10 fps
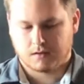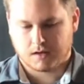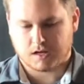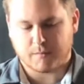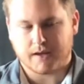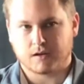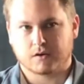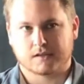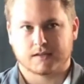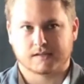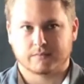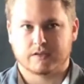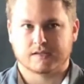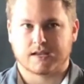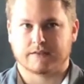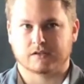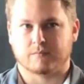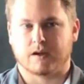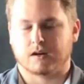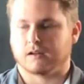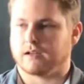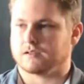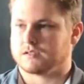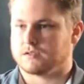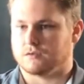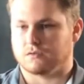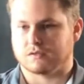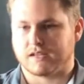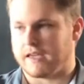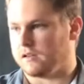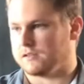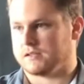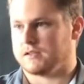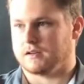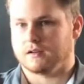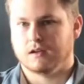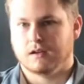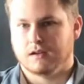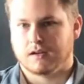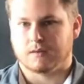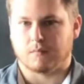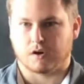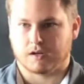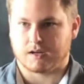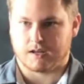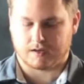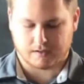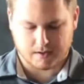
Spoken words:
And you might notice that some of these have some parallels to sales and marketing.